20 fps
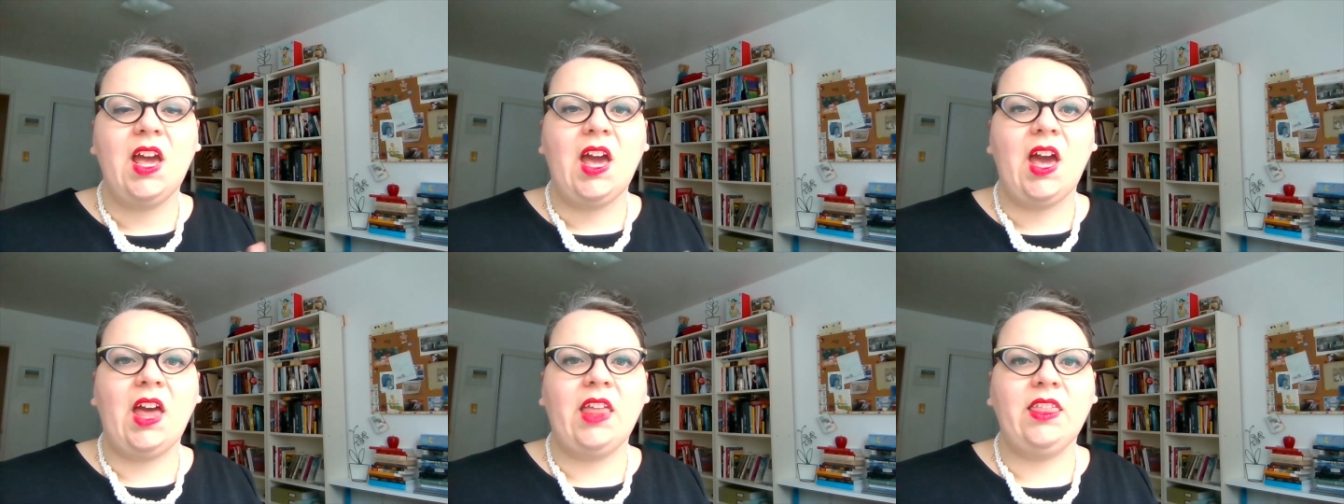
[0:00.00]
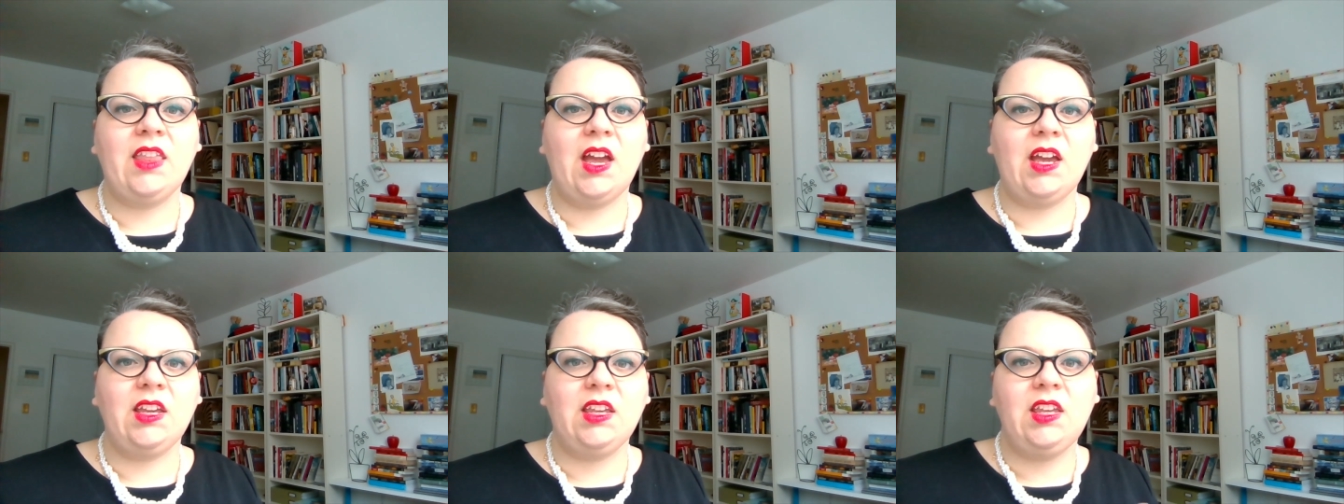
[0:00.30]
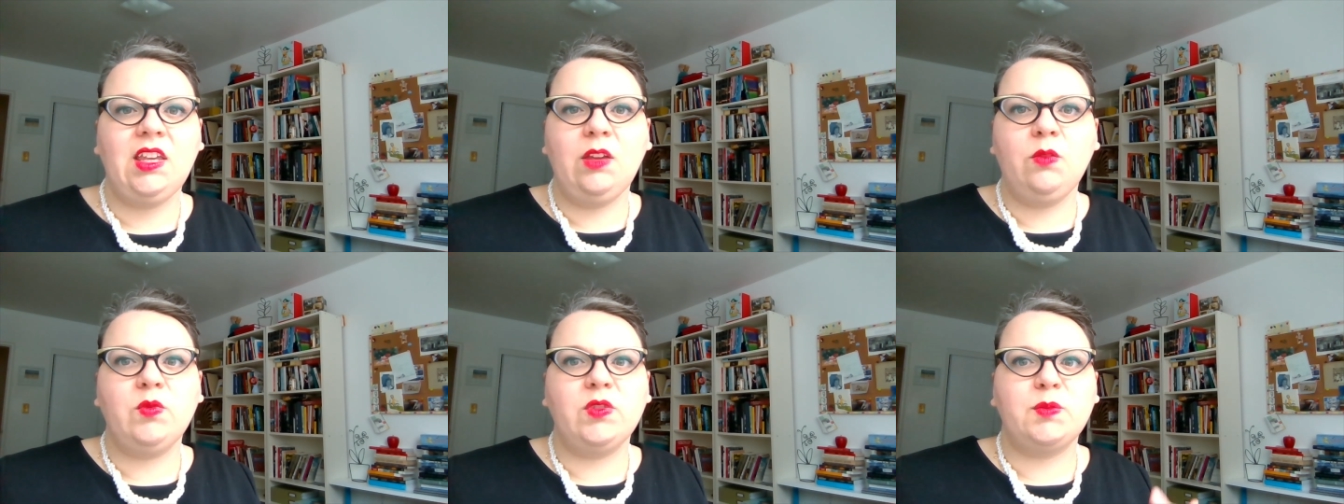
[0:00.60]
and that
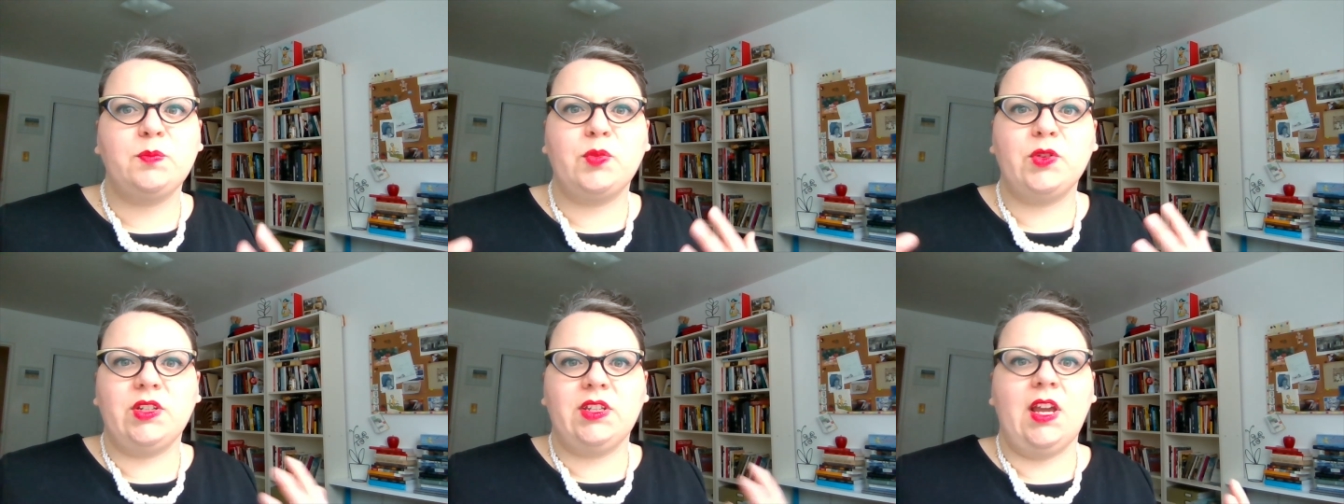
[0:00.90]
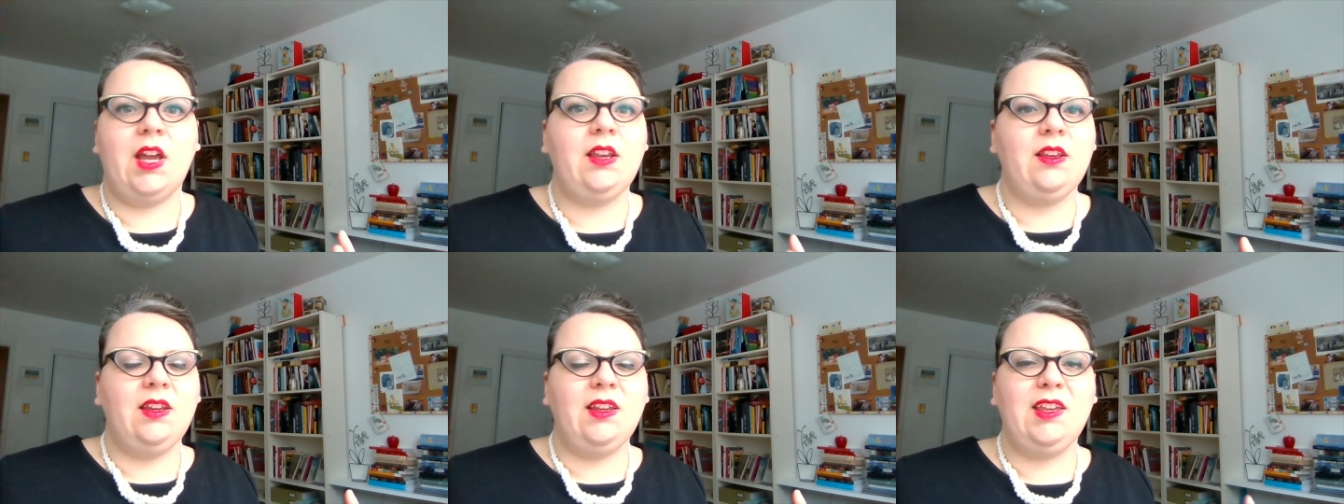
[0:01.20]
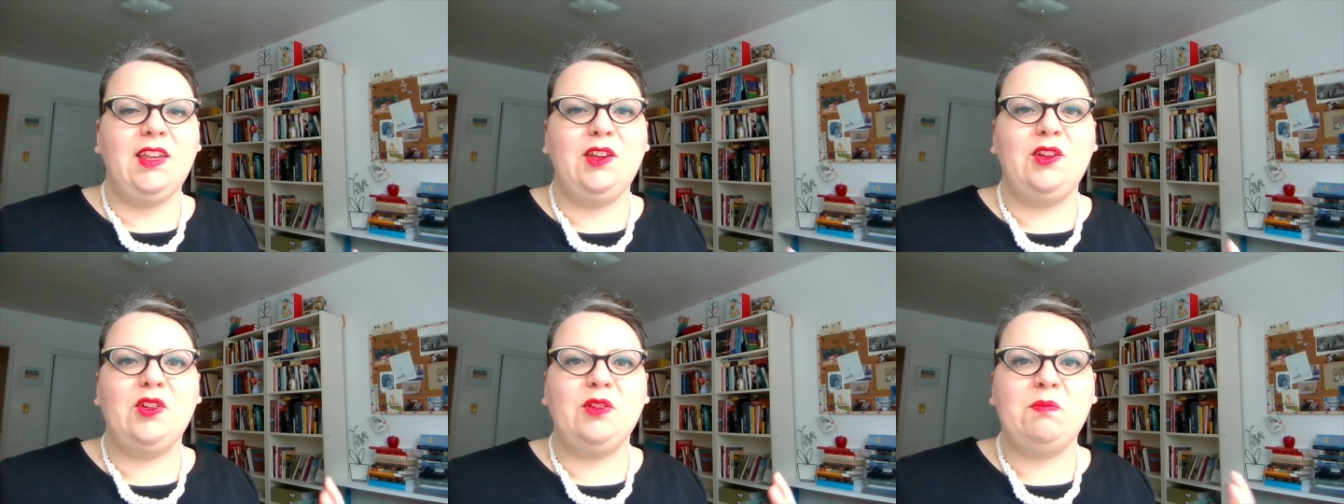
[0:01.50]
he was pretending
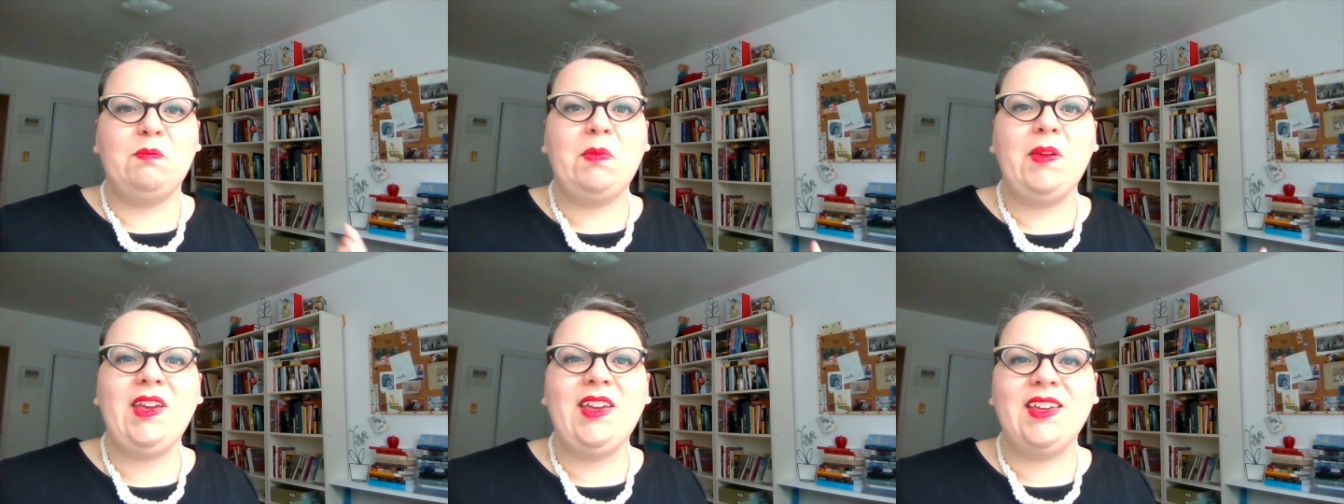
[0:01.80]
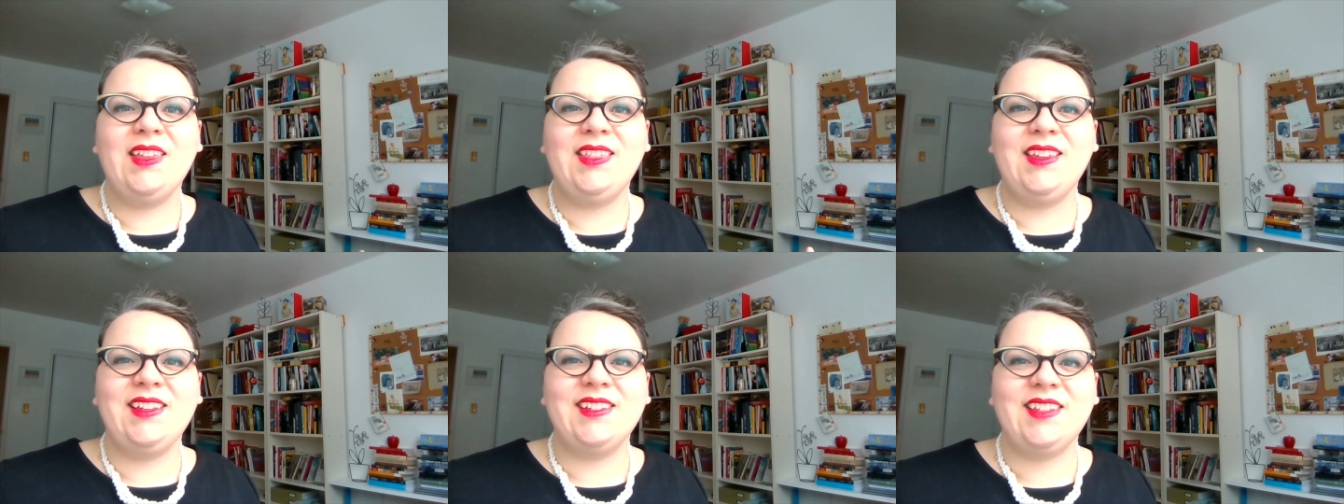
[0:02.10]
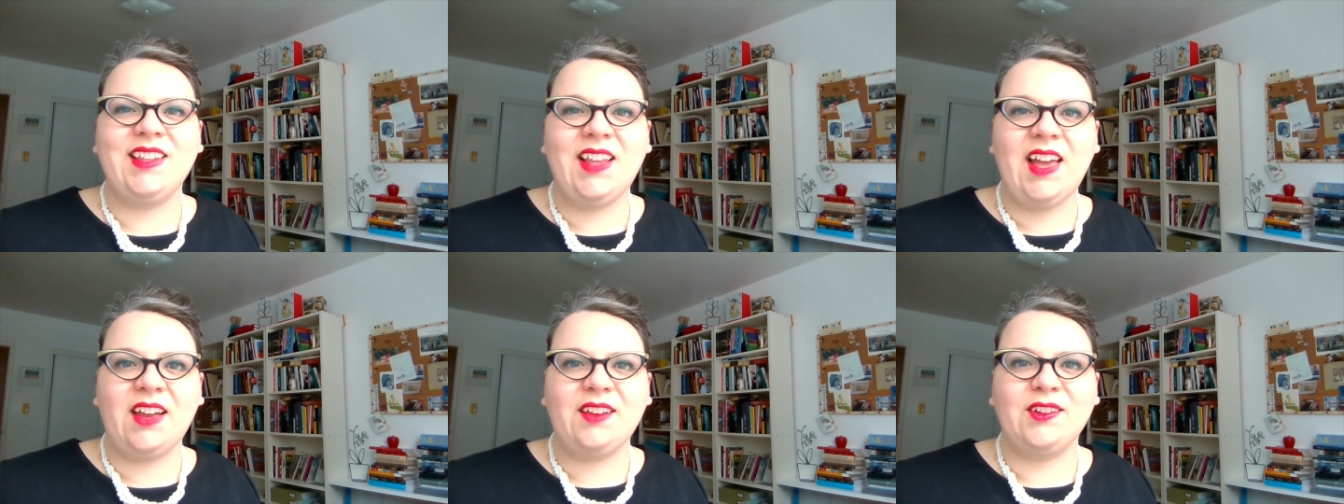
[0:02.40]
he could be in these
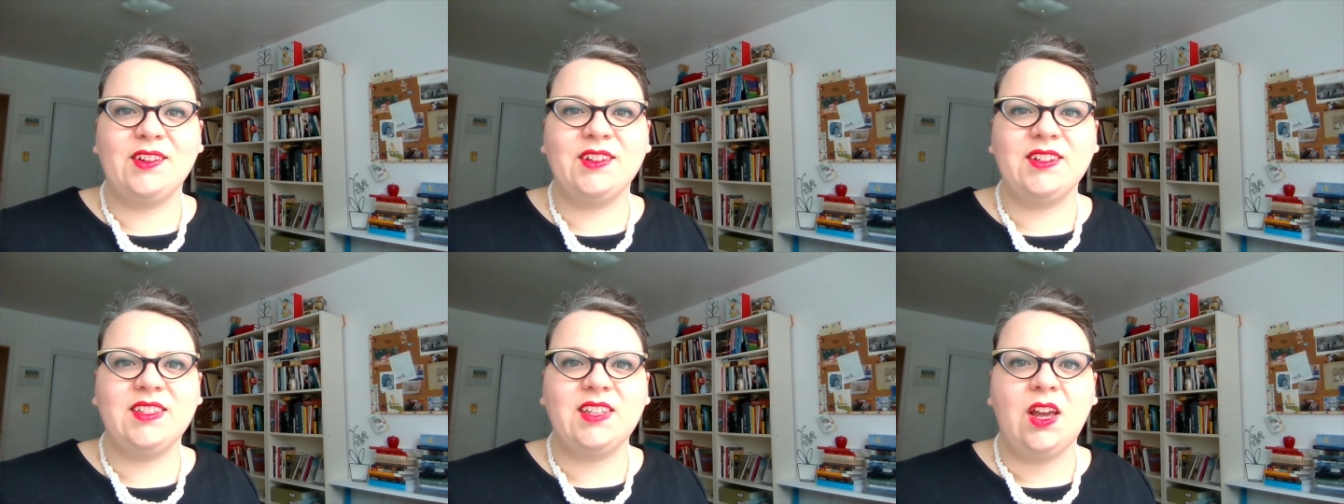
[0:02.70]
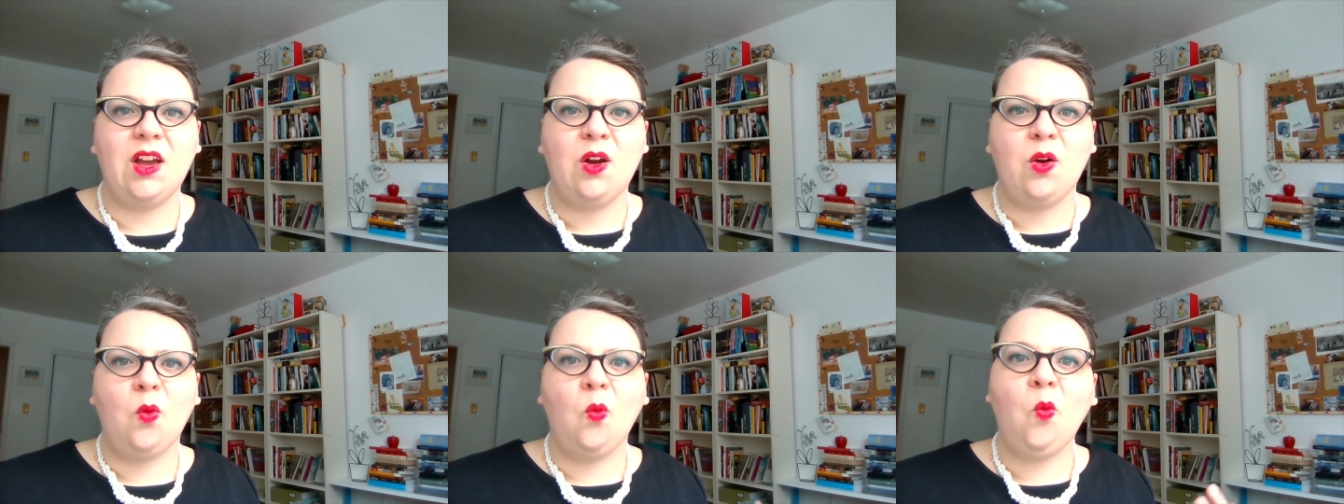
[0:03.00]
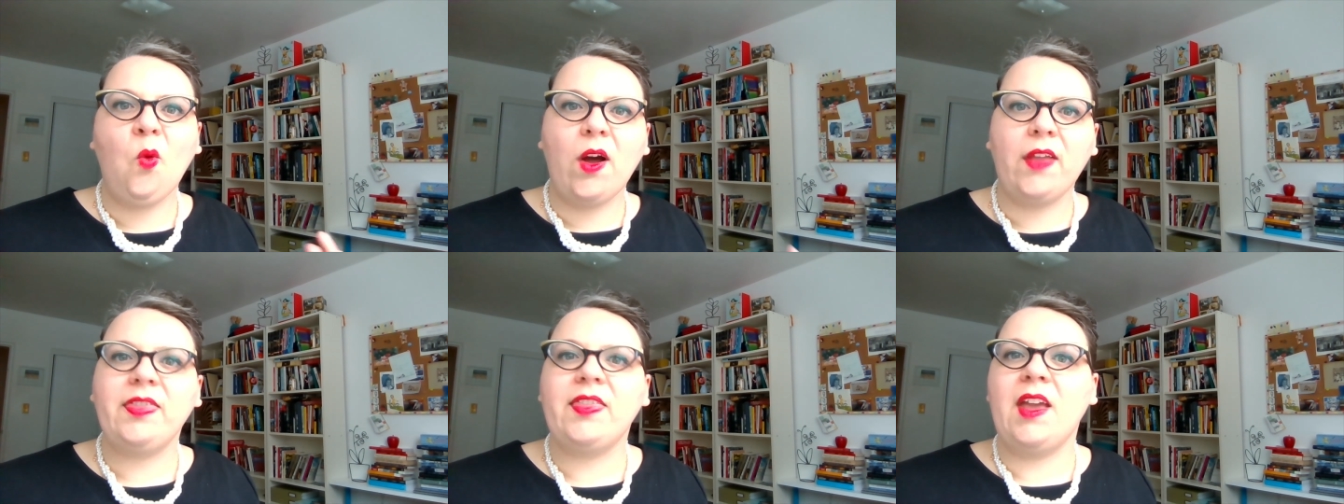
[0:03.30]
letters,
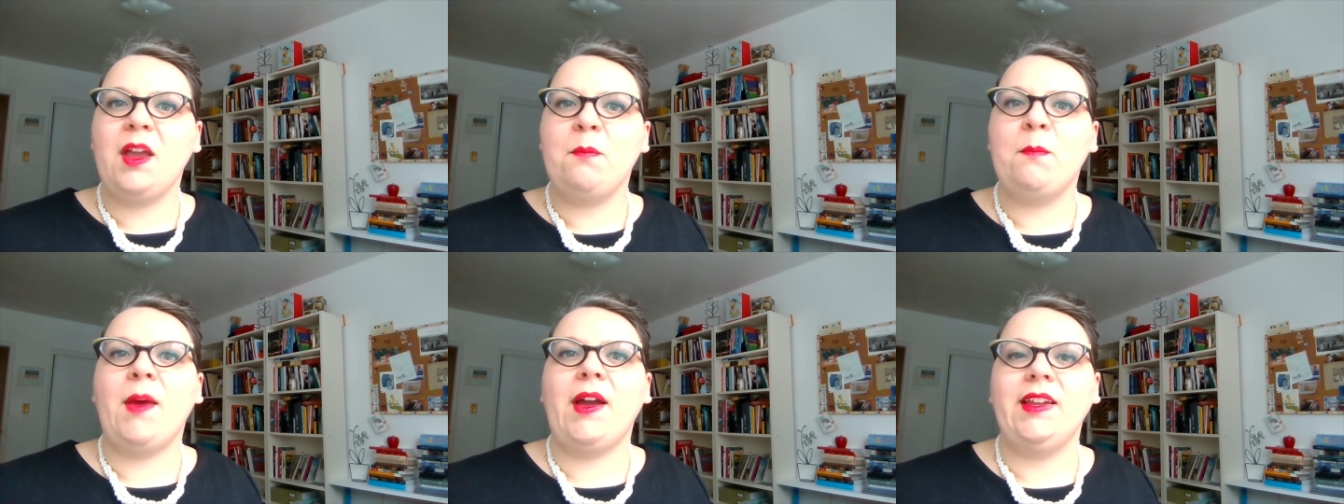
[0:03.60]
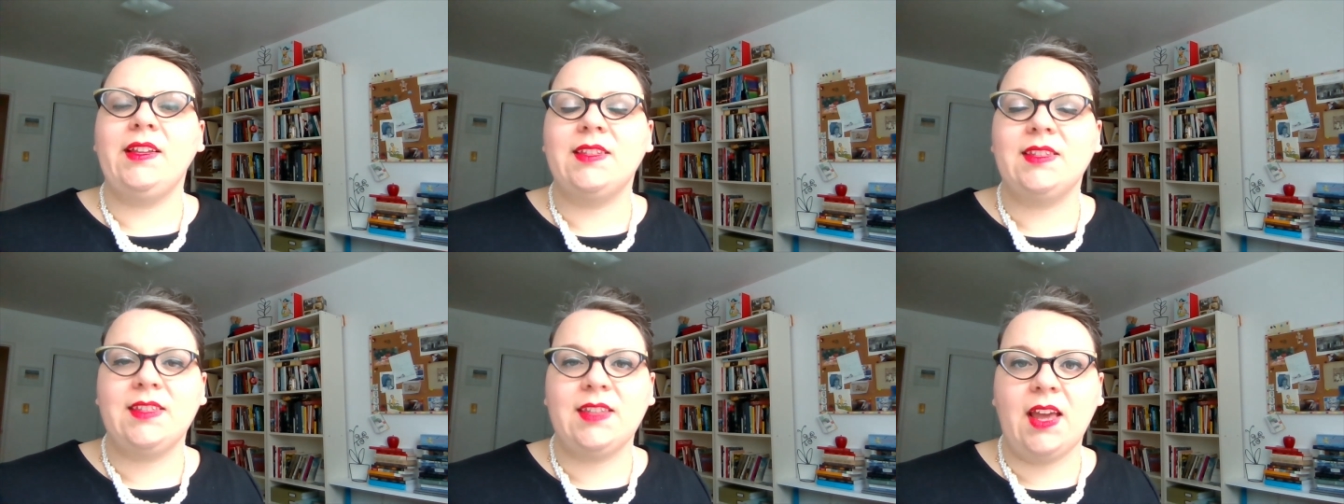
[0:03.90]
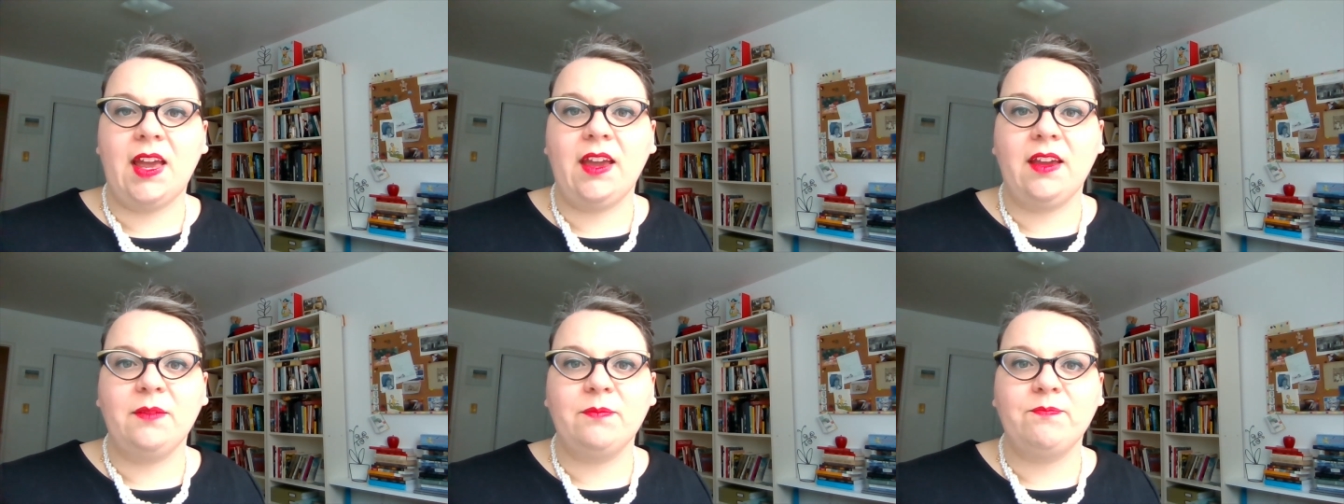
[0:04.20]
what they might
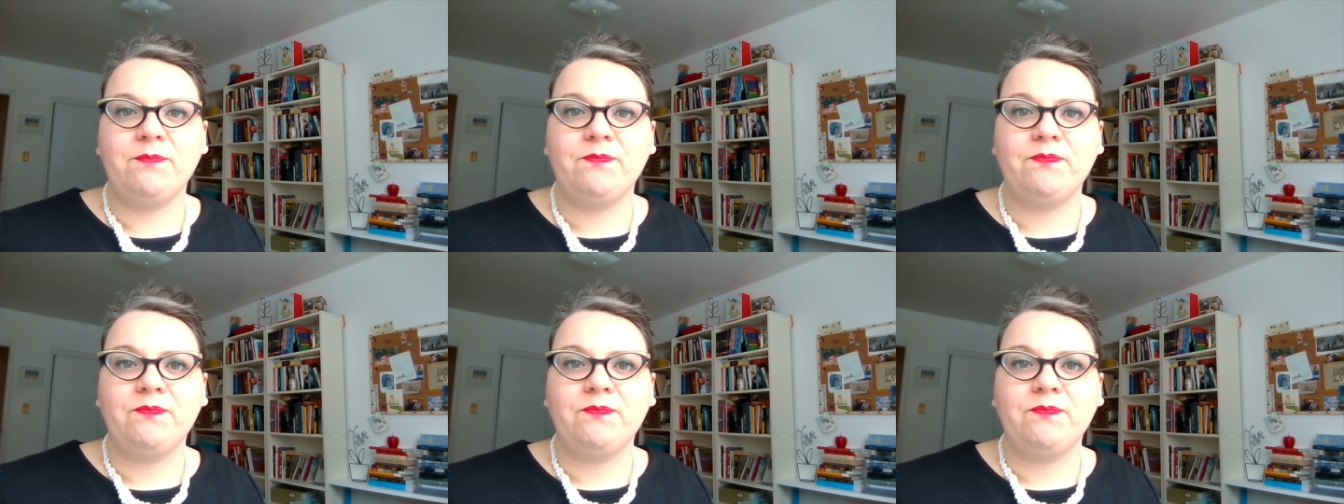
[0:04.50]
say.